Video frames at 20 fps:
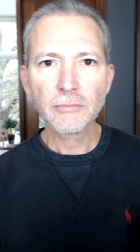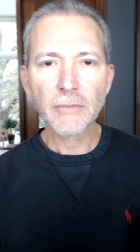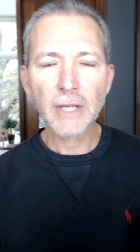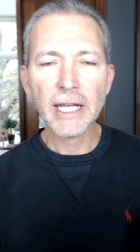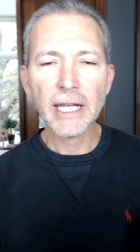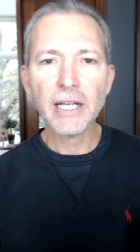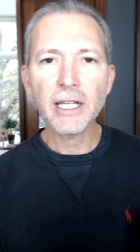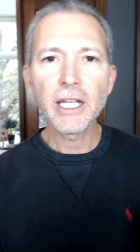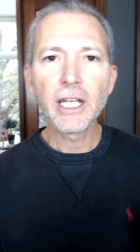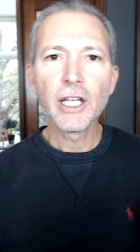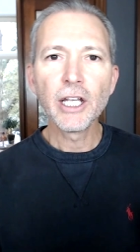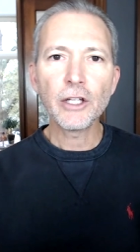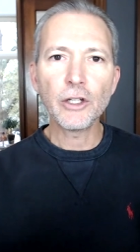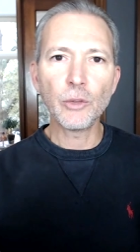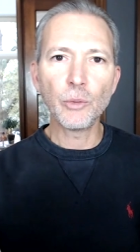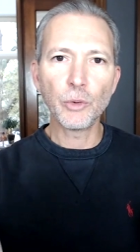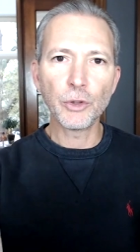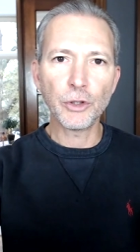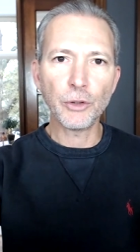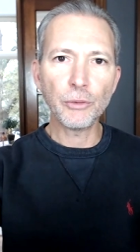And
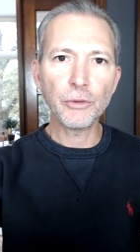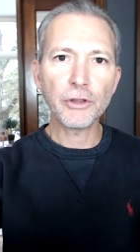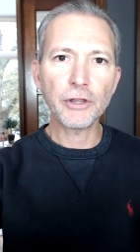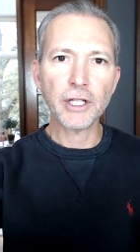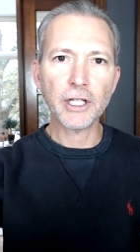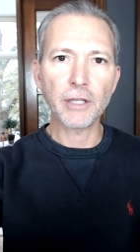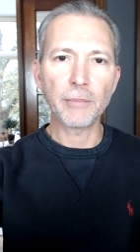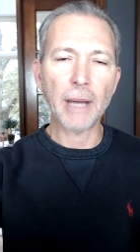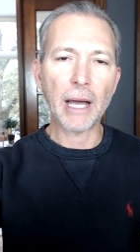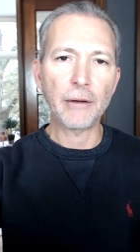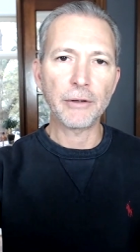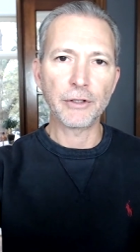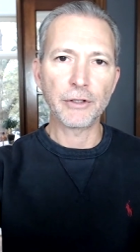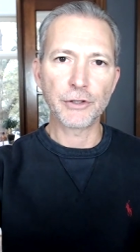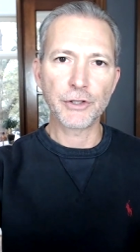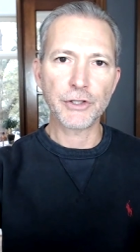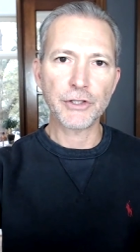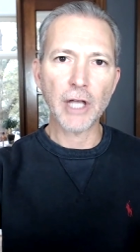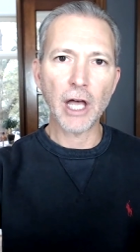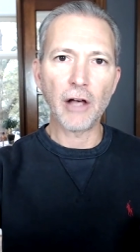you you think about
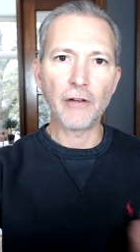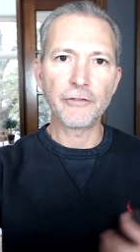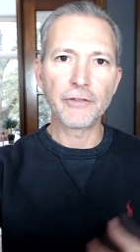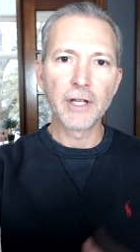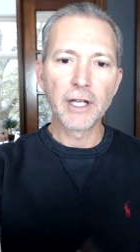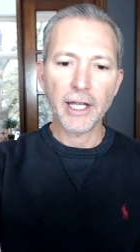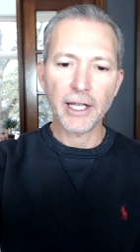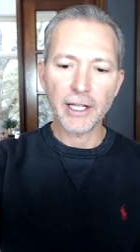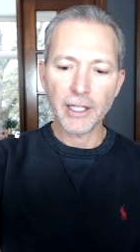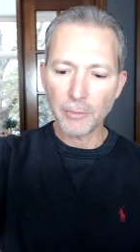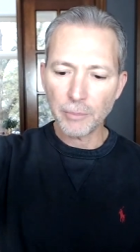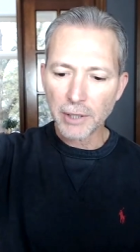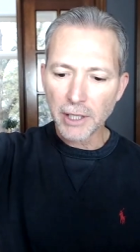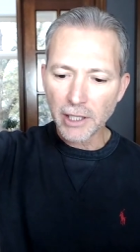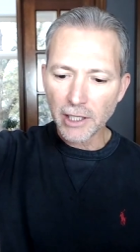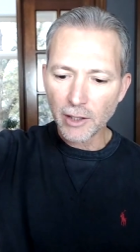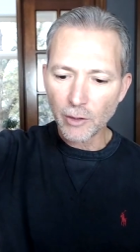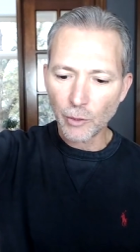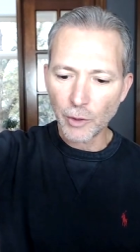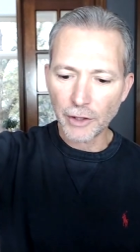yourself and
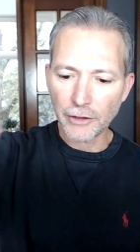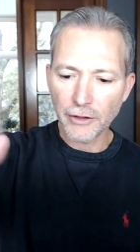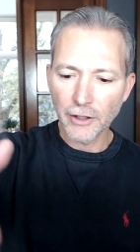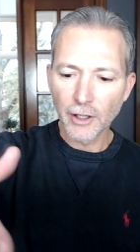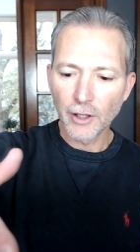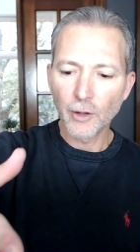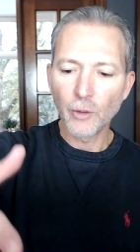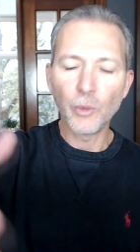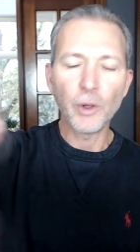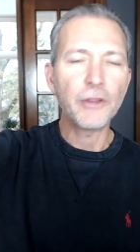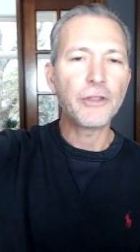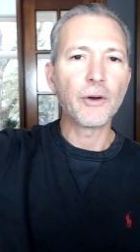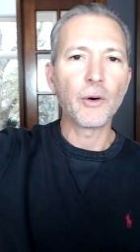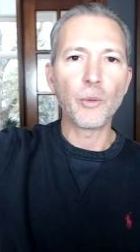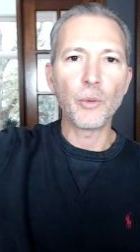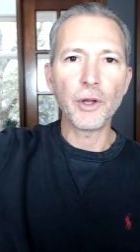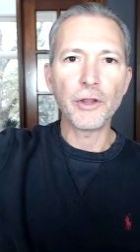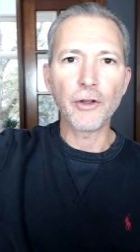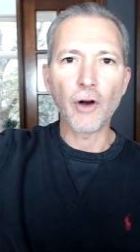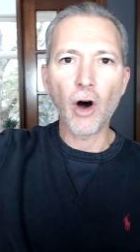competing with with
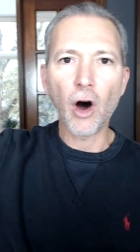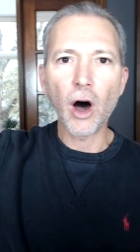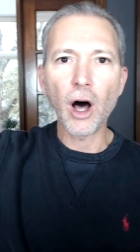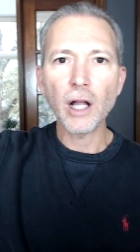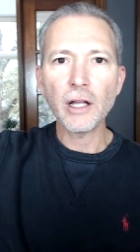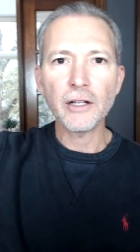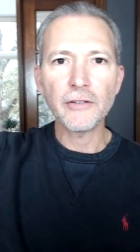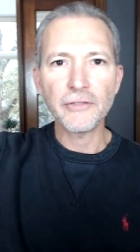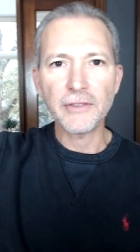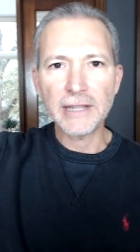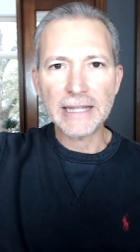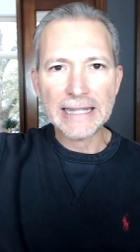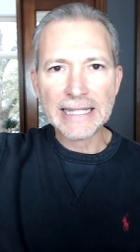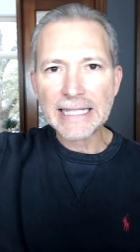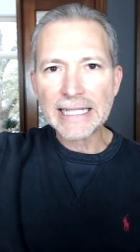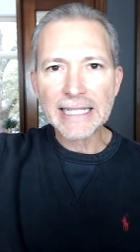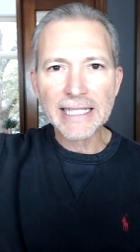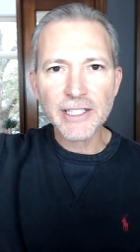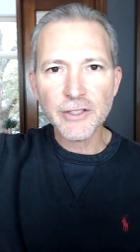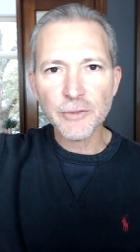with all of
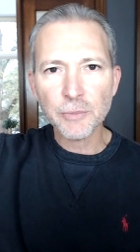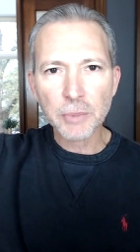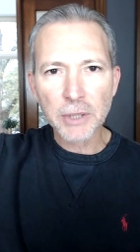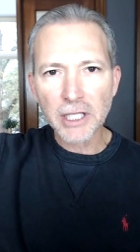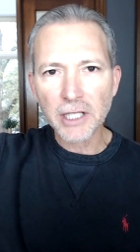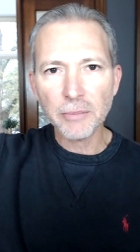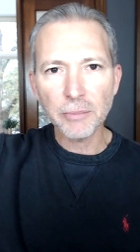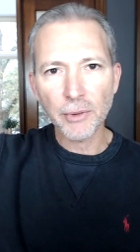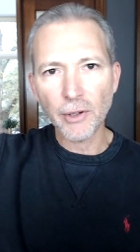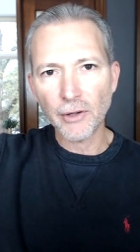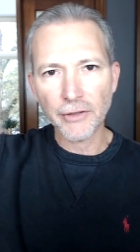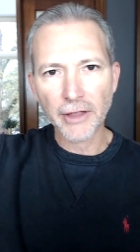these people